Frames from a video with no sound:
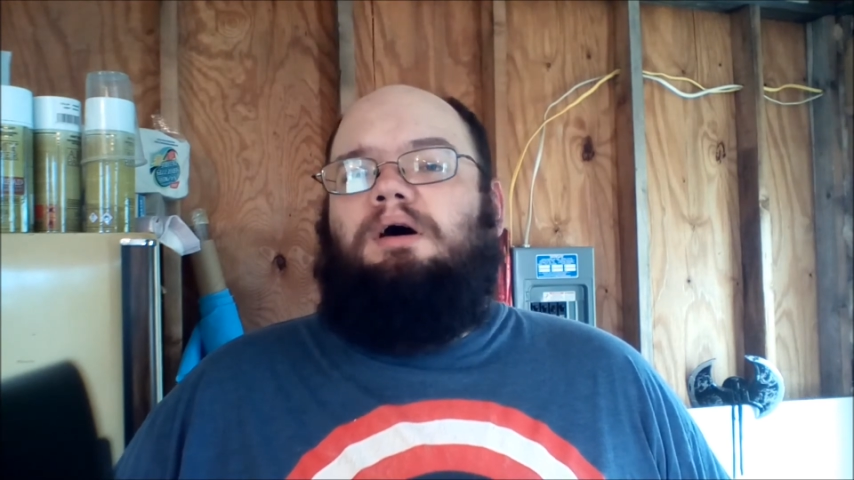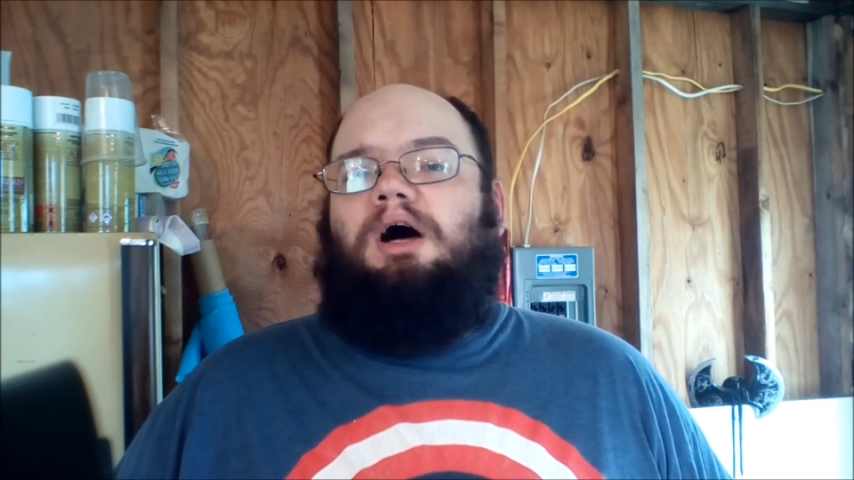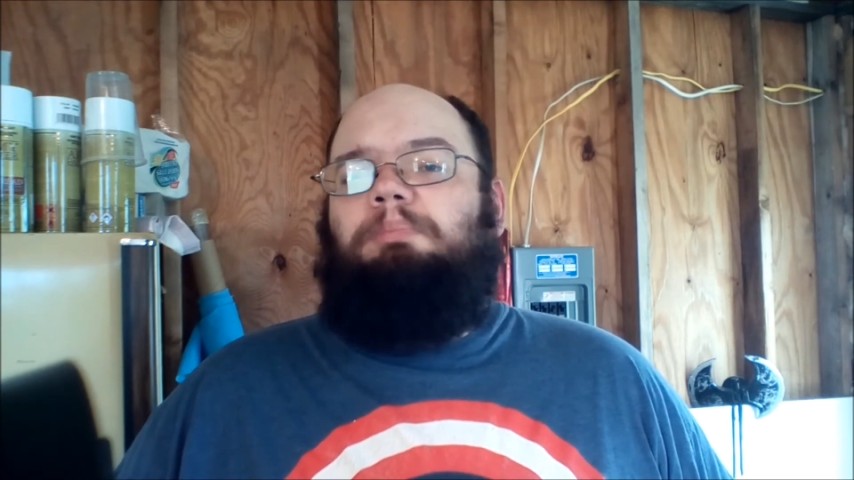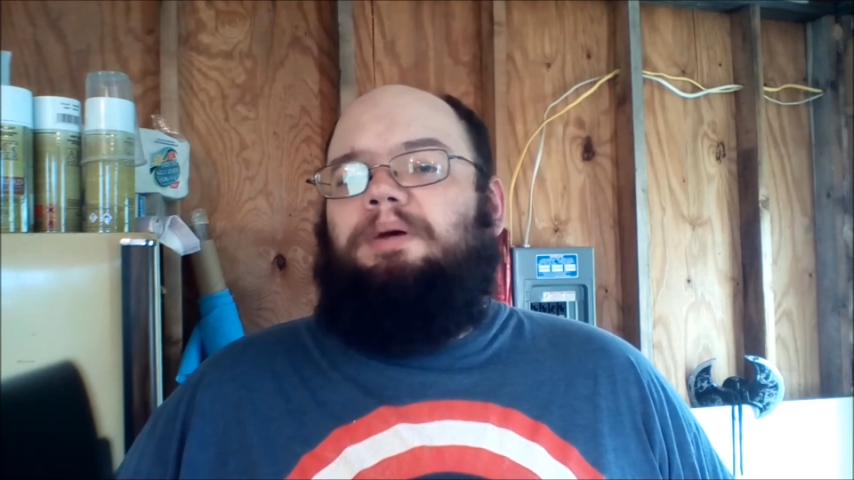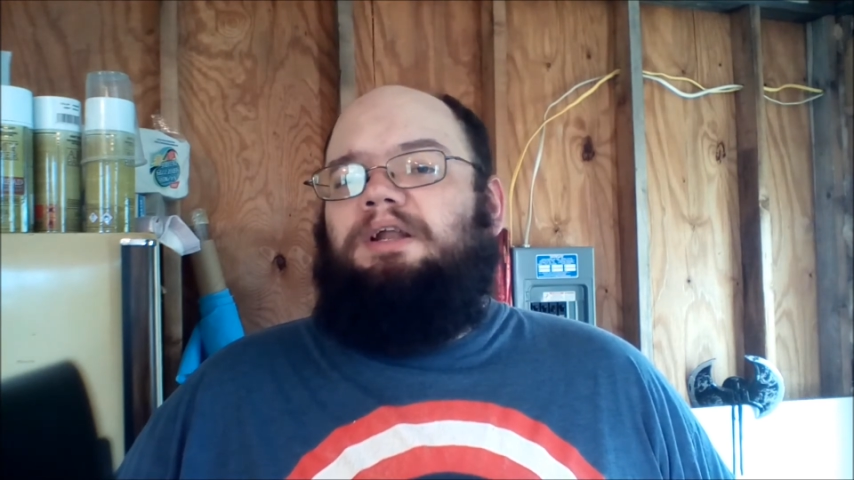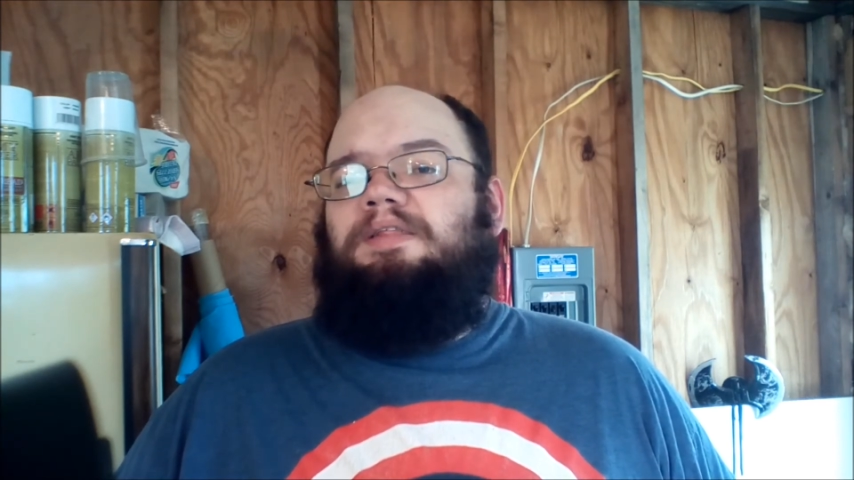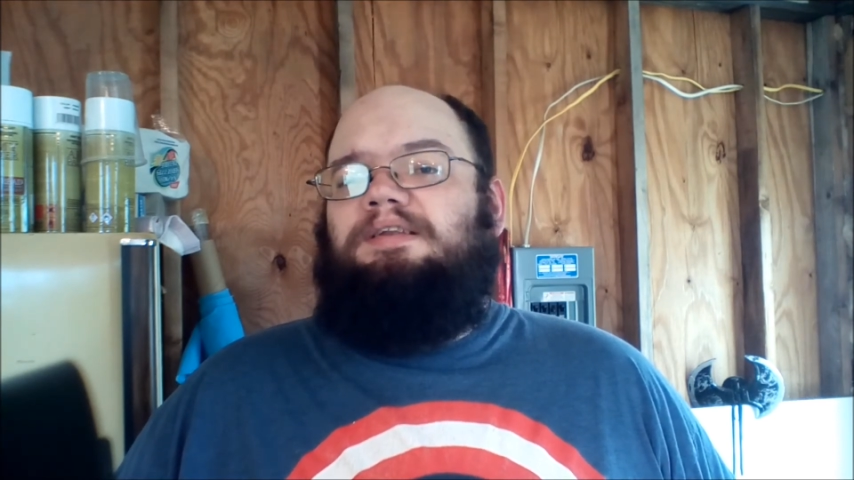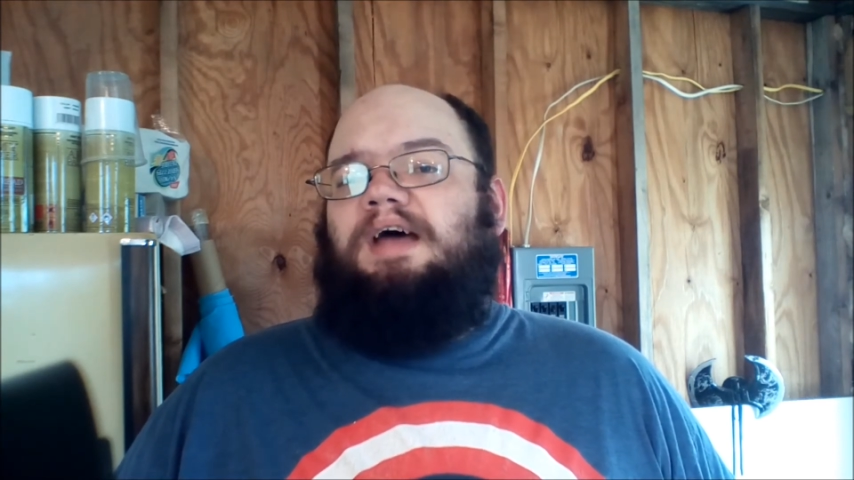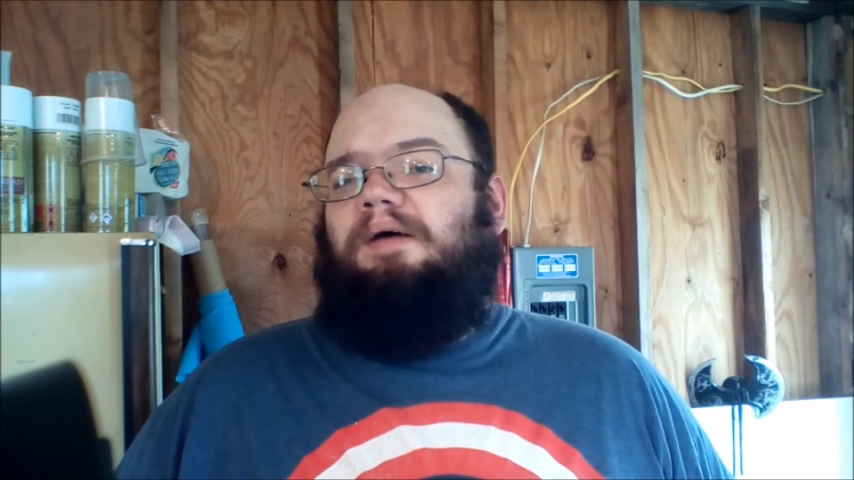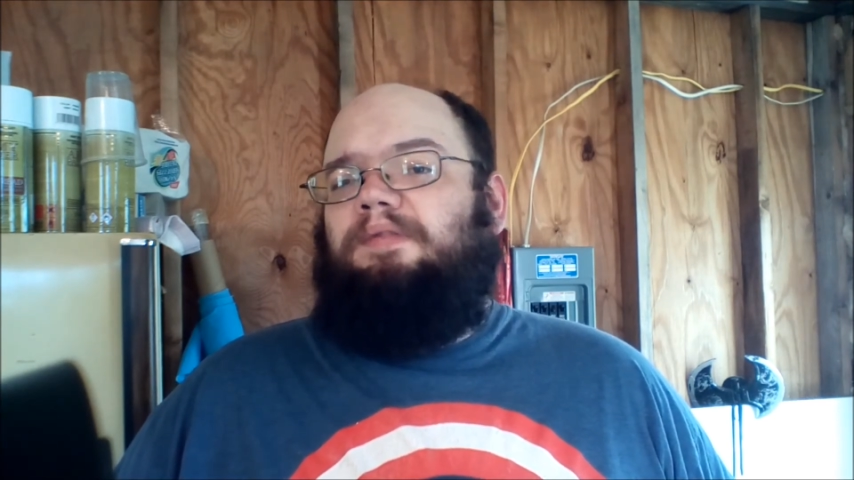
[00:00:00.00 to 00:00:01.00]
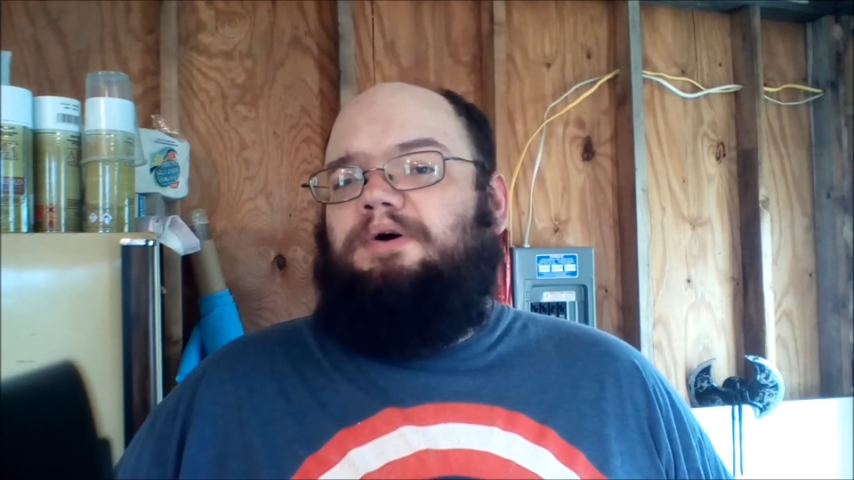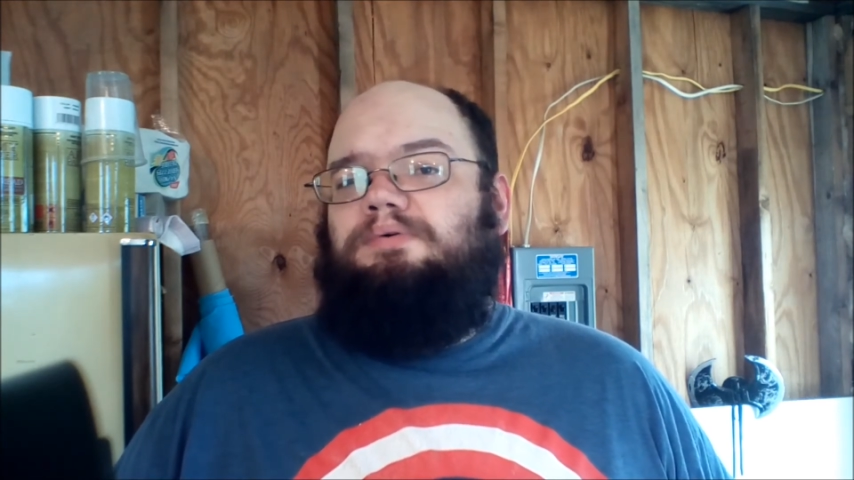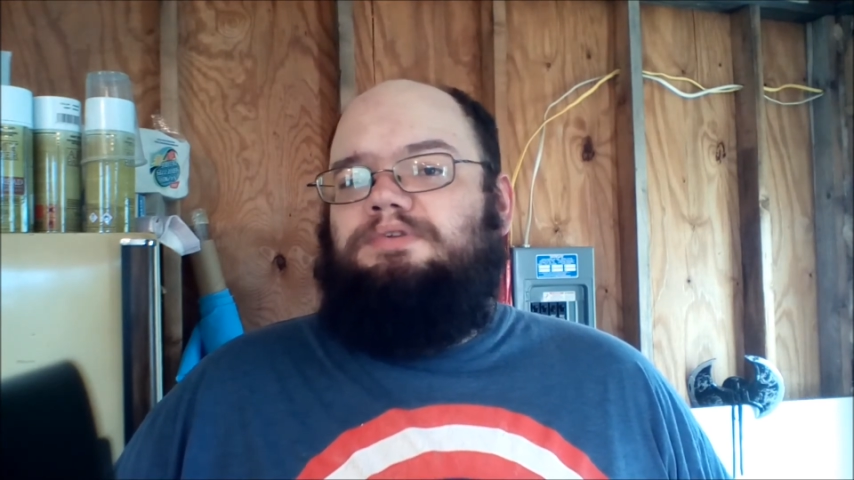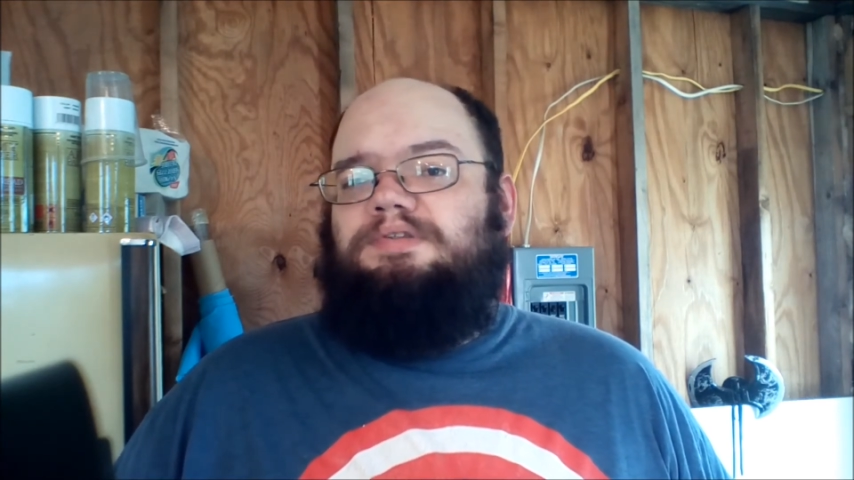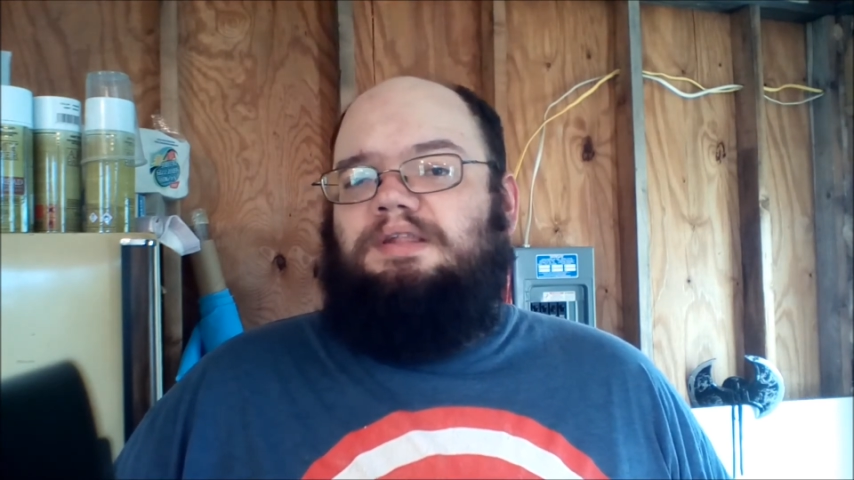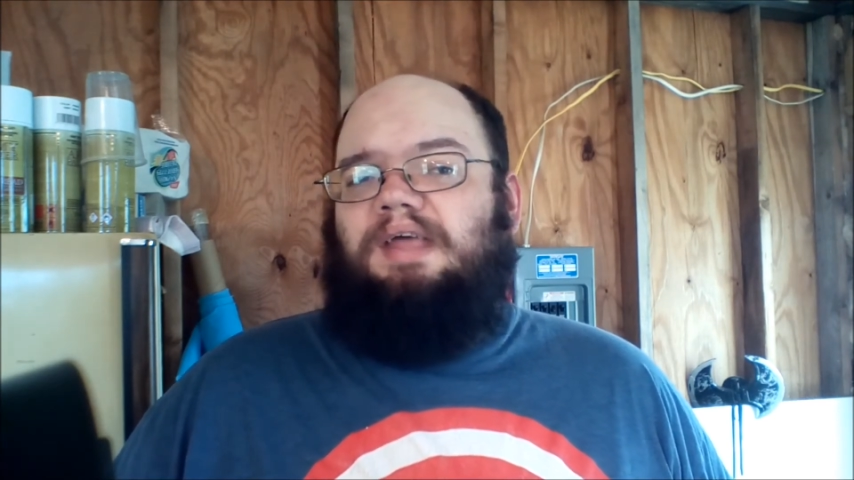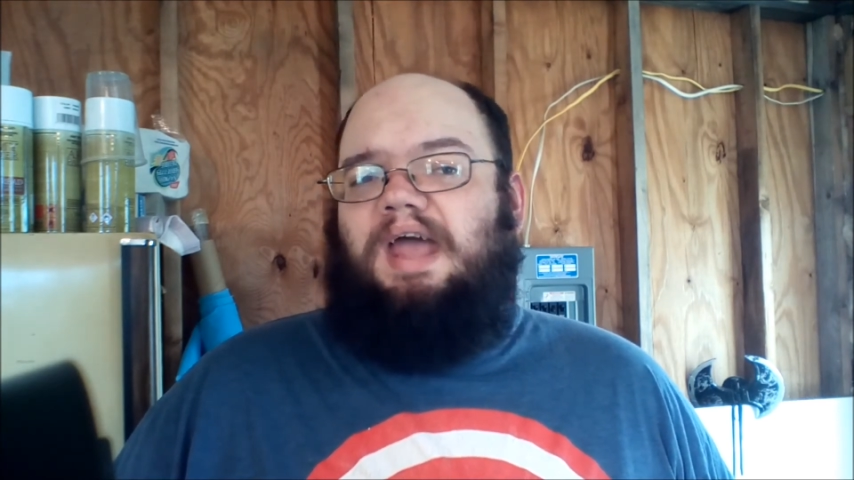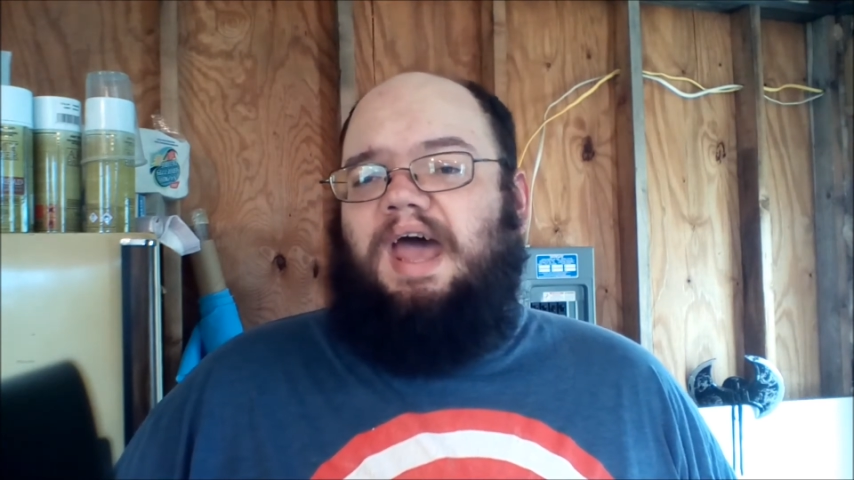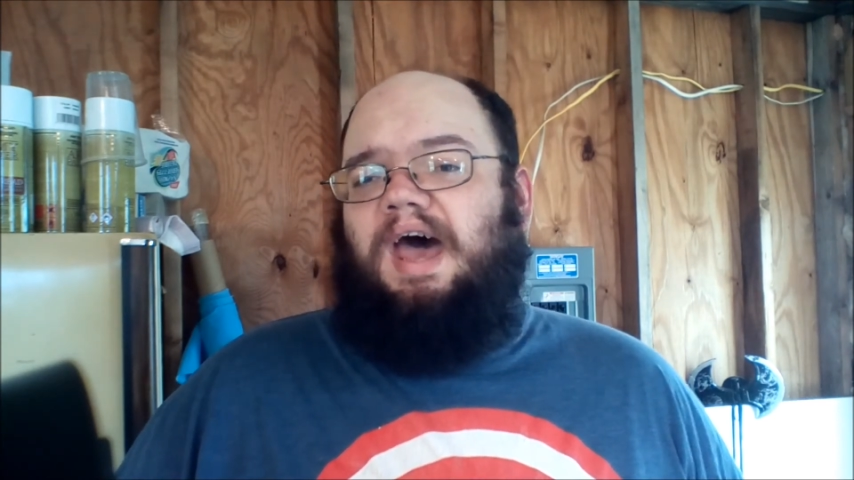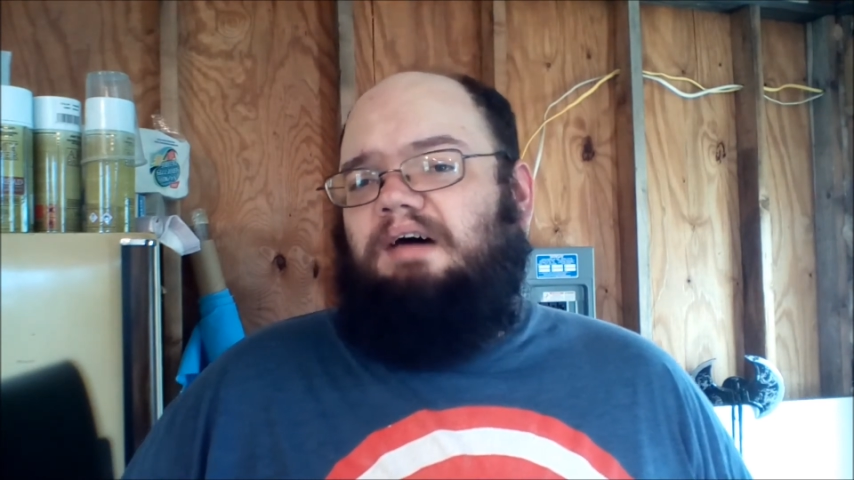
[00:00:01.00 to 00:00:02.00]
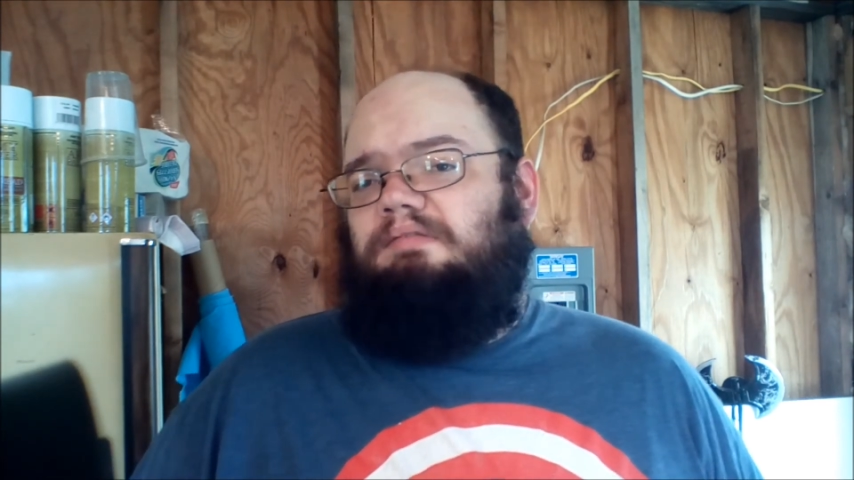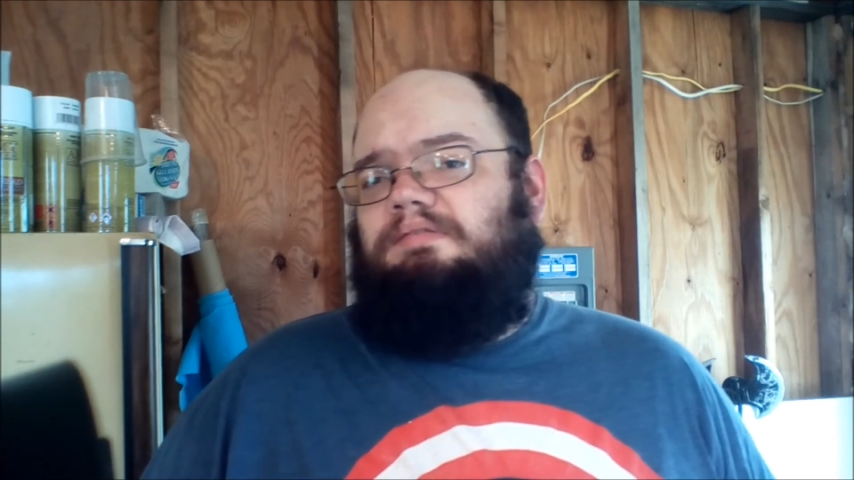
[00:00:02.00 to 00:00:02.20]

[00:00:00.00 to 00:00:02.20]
up any of the downloads that they have.